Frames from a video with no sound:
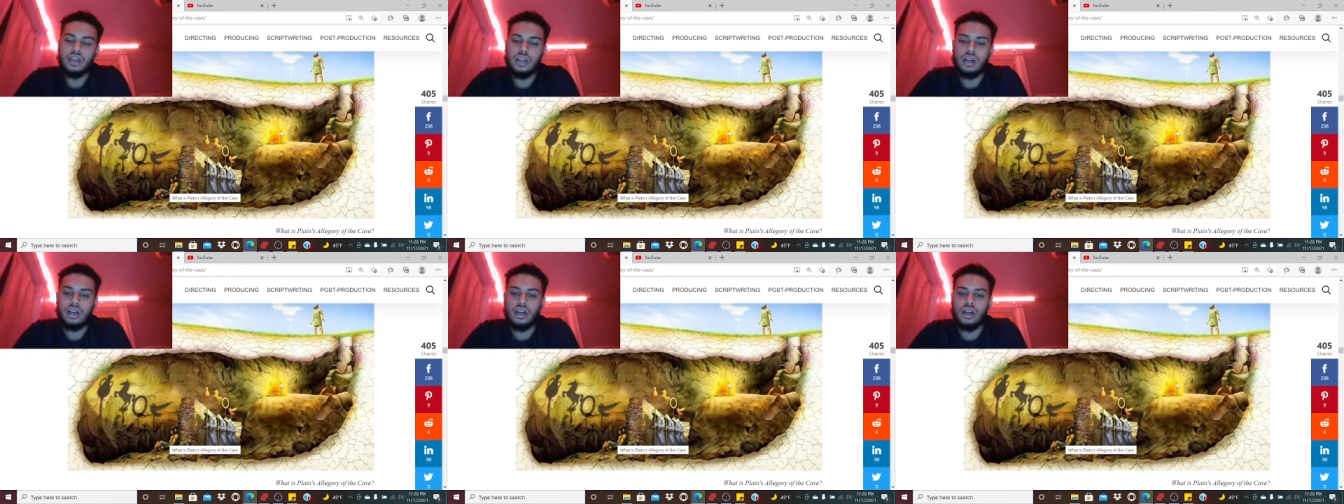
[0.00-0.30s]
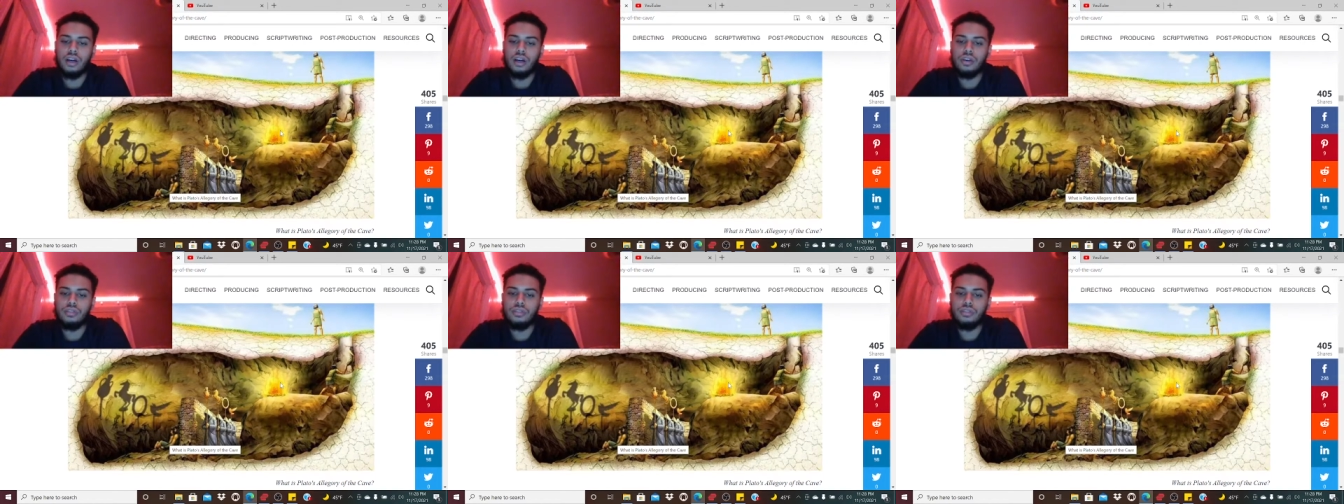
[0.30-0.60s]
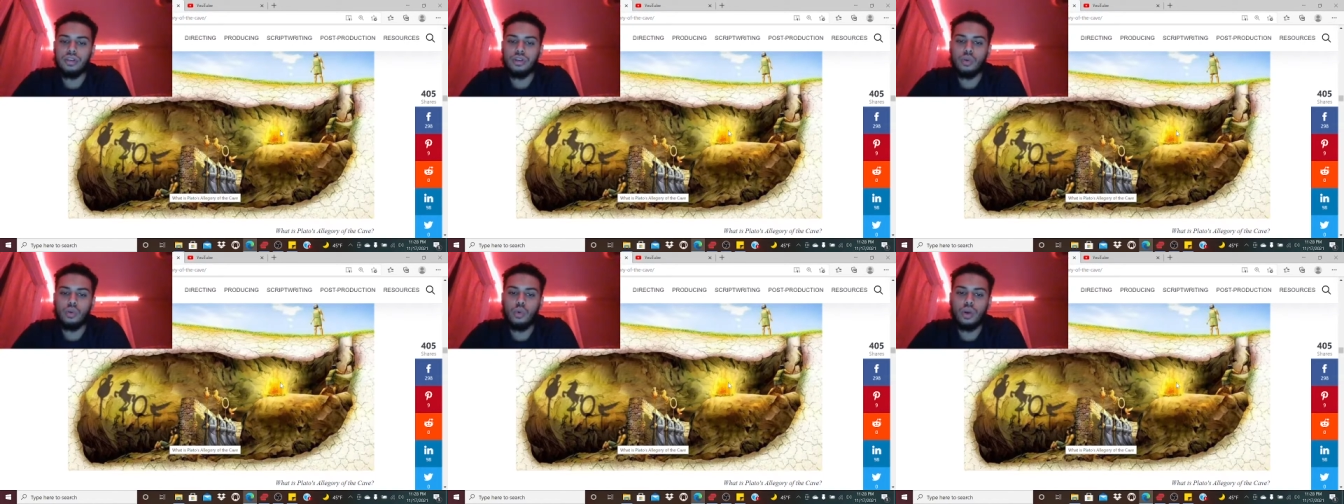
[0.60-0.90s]
of
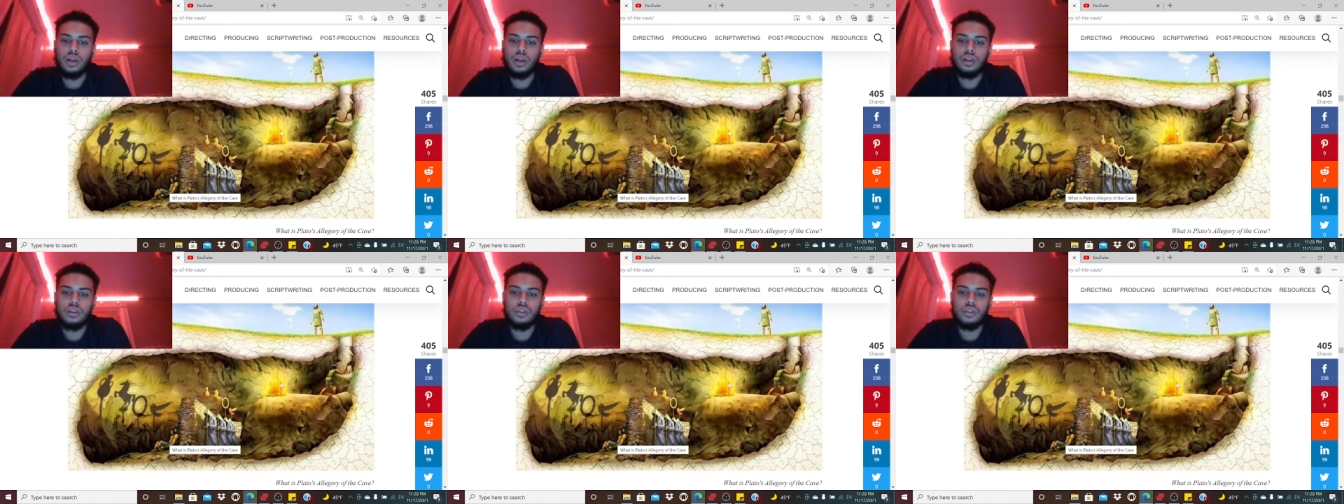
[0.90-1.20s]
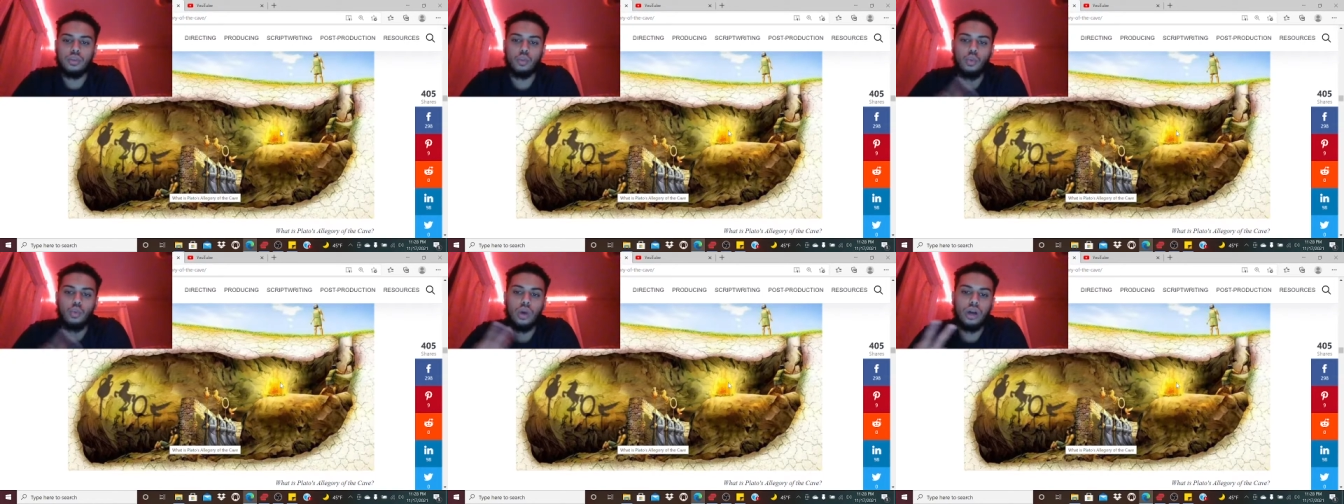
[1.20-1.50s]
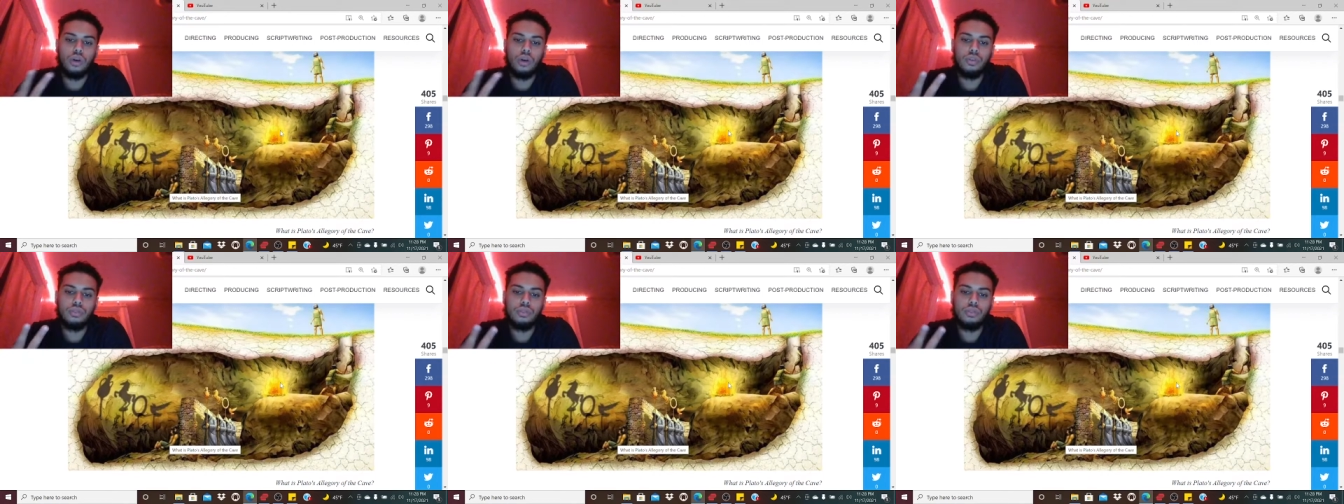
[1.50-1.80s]
acquiring
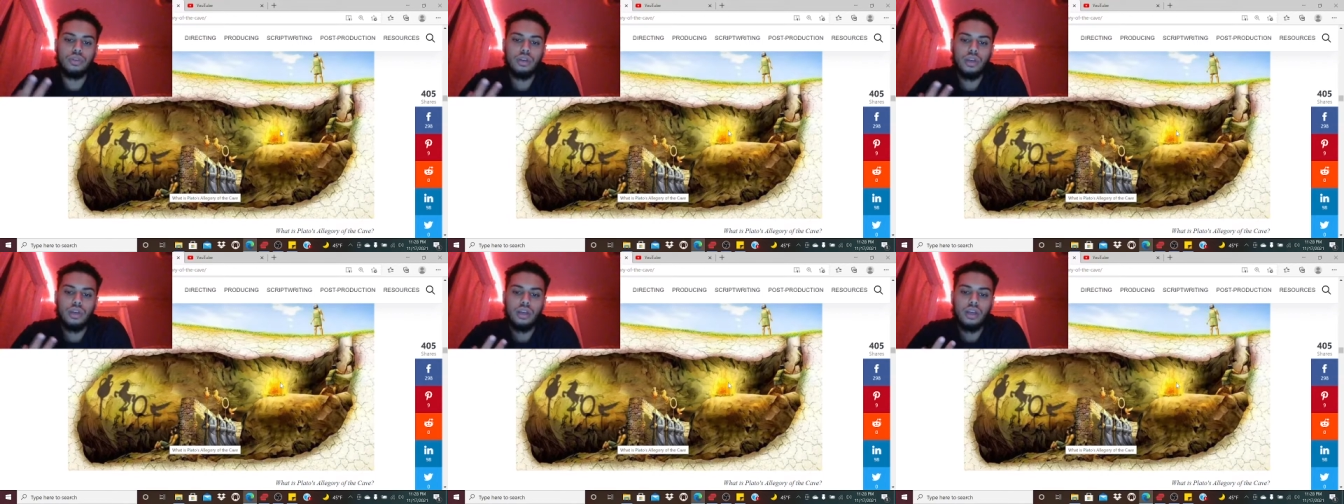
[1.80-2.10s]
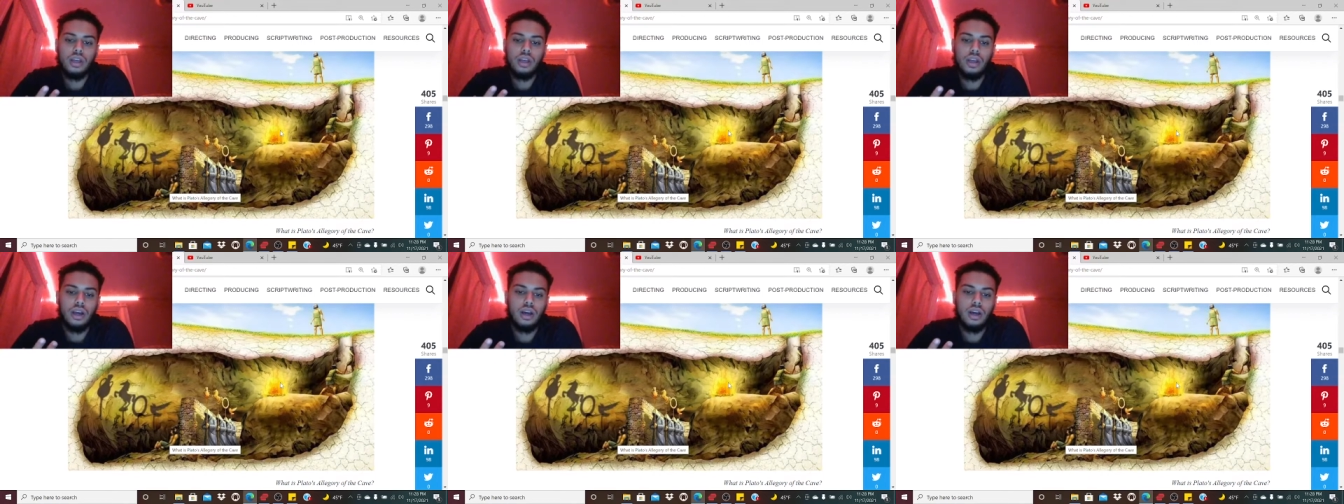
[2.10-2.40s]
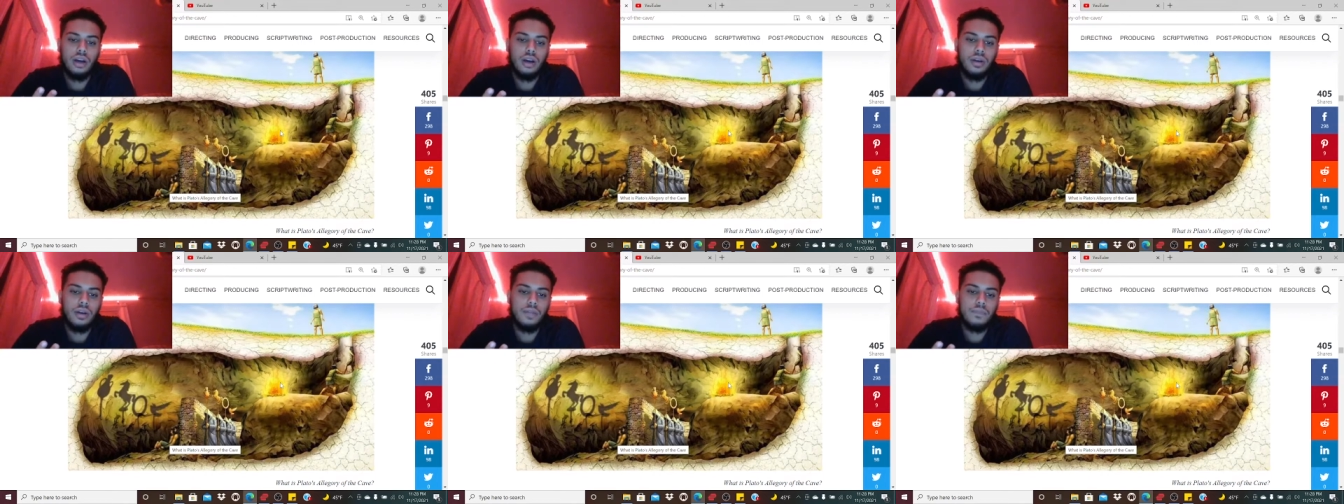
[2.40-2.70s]
wealth,
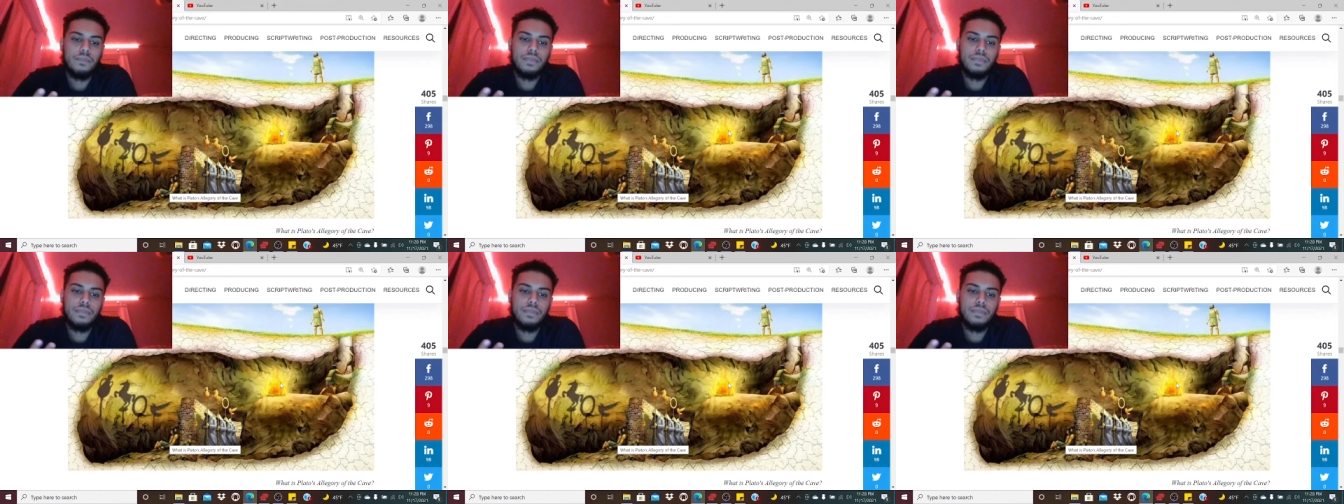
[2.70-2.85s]
uh,